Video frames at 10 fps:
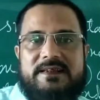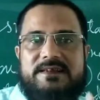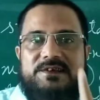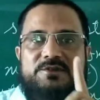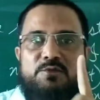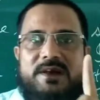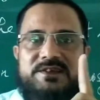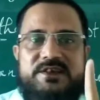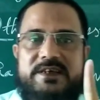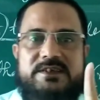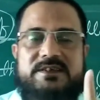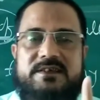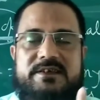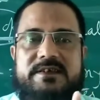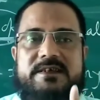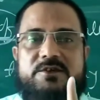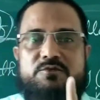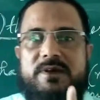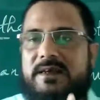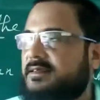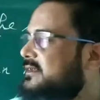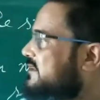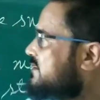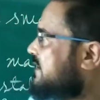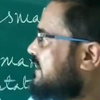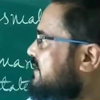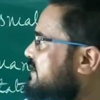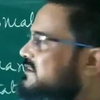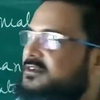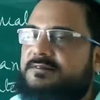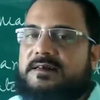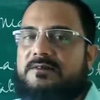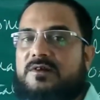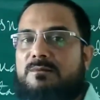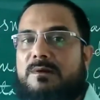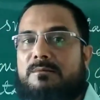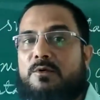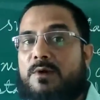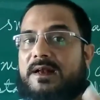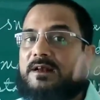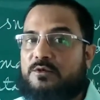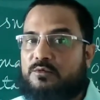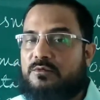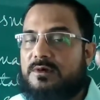This is one change. In this way, this sentence is different from number 1 and 2.